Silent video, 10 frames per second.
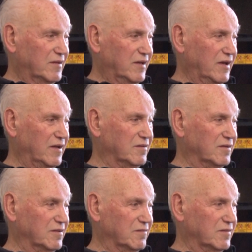
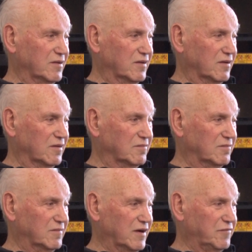
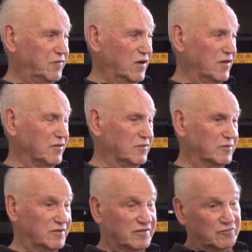My father
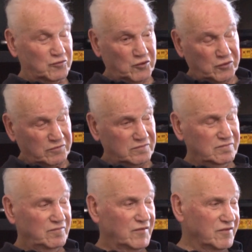was at work,
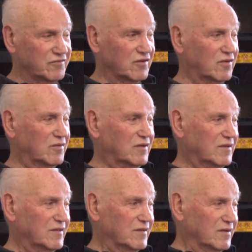so
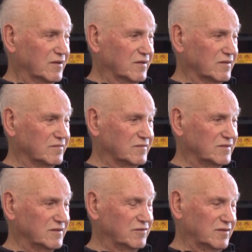
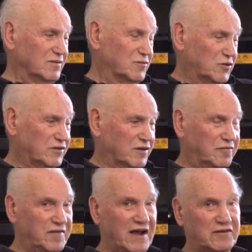he worked in a
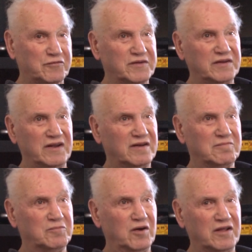factory, and they
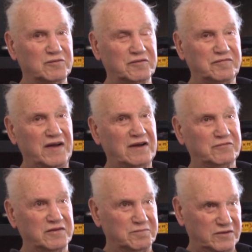didn't bother with
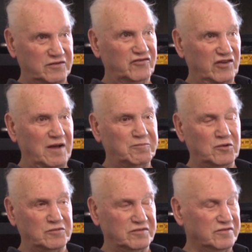factories, but the shop
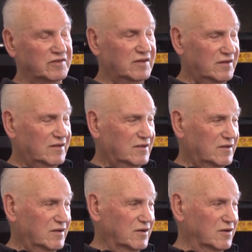owners
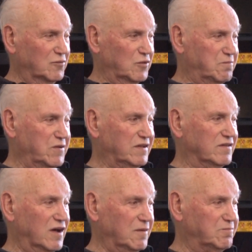were
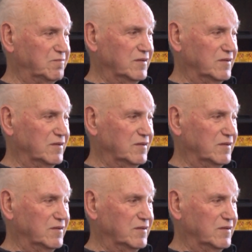beaten up,